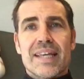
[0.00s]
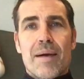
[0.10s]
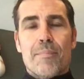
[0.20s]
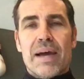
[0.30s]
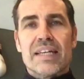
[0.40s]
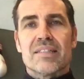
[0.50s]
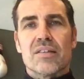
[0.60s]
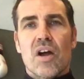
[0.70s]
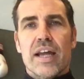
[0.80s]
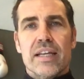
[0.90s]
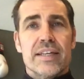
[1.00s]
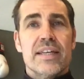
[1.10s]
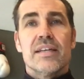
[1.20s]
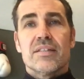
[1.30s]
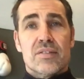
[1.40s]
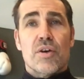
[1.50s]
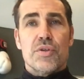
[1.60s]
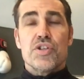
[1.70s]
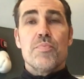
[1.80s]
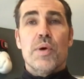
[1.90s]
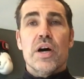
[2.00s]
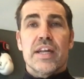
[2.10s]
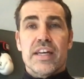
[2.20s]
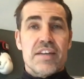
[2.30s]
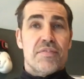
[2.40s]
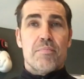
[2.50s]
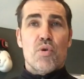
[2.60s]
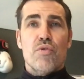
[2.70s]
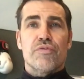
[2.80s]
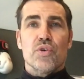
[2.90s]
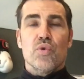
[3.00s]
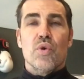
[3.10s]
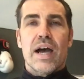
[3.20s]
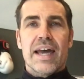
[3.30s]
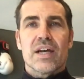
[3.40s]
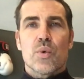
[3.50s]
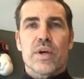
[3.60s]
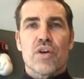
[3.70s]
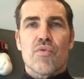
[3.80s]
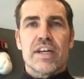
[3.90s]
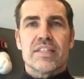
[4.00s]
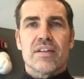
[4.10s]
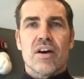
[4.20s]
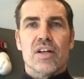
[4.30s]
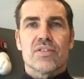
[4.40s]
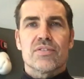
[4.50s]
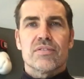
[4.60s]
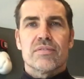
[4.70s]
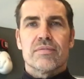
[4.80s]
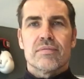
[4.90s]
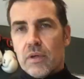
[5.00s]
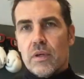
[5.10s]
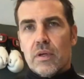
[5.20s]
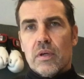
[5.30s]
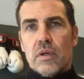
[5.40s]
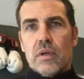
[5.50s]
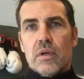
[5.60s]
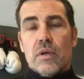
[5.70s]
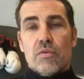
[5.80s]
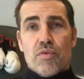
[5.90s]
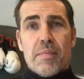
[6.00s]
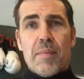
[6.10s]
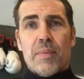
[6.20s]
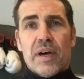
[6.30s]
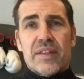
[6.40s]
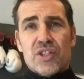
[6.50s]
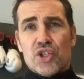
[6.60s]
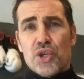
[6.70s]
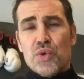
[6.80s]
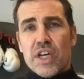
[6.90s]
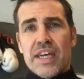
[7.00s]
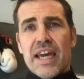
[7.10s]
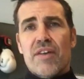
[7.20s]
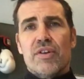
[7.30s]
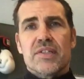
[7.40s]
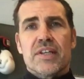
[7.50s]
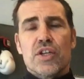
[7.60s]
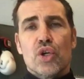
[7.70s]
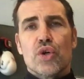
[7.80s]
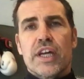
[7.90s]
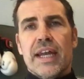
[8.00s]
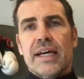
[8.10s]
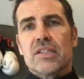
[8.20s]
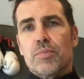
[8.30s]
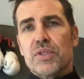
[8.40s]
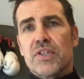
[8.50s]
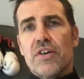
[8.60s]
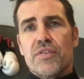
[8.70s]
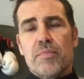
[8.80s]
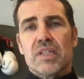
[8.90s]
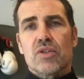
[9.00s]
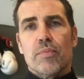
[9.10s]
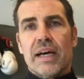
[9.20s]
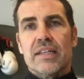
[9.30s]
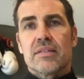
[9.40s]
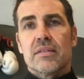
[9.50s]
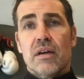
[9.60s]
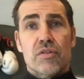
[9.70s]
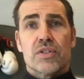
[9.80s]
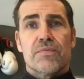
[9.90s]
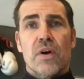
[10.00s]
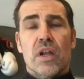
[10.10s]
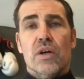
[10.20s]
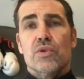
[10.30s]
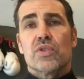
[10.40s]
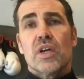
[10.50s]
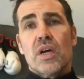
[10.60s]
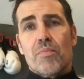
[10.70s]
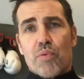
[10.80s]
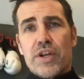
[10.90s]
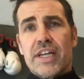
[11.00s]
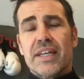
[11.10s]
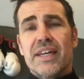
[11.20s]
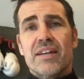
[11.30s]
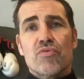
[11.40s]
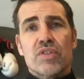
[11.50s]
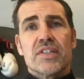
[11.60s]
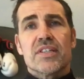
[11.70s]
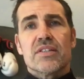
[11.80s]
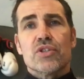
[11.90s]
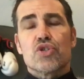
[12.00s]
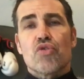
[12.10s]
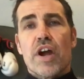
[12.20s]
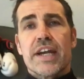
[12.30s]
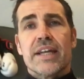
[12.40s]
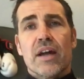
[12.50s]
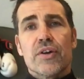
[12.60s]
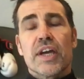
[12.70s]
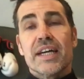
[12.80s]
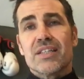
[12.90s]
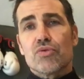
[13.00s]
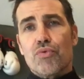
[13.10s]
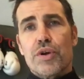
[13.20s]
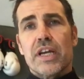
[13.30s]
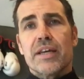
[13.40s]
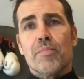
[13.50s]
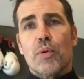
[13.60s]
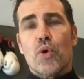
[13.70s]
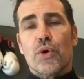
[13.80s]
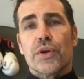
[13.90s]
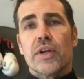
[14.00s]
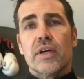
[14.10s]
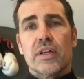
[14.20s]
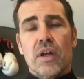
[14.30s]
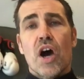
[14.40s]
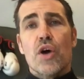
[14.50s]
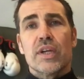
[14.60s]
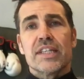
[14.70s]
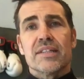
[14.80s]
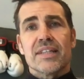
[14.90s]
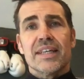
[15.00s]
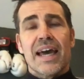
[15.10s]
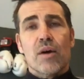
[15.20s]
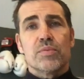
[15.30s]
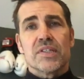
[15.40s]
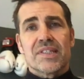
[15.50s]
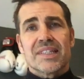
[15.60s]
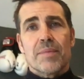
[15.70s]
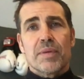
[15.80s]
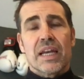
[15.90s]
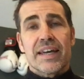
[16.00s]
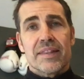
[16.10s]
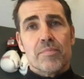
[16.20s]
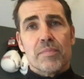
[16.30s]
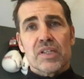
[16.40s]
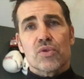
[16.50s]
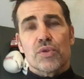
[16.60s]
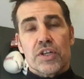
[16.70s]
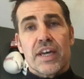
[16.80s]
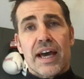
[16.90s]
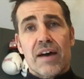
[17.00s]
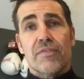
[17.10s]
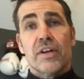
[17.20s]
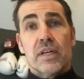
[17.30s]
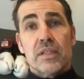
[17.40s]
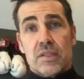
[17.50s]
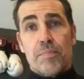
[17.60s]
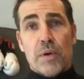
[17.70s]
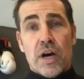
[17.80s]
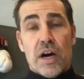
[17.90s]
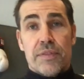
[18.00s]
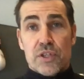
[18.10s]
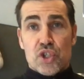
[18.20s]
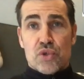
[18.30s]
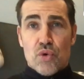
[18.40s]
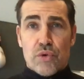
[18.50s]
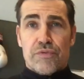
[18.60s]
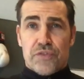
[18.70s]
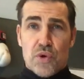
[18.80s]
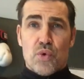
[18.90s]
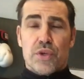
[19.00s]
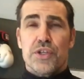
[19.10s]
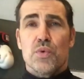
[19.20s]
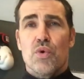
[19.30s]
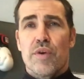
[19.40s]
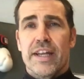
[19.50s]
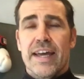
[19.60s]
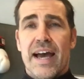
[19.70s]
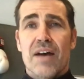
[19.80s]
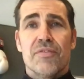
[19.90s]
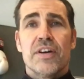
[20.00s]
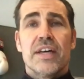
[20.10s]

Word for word: that mass slightly so that you burn even more fuel at a quicker rate of knots. Remember, the two key areas that you're looking at to preserve your muscle mass are as follows. Bringing in resistance training, okay, it's really important. Not only does it help to stimulate the muscle that you have to burn the stored fuel that you already have,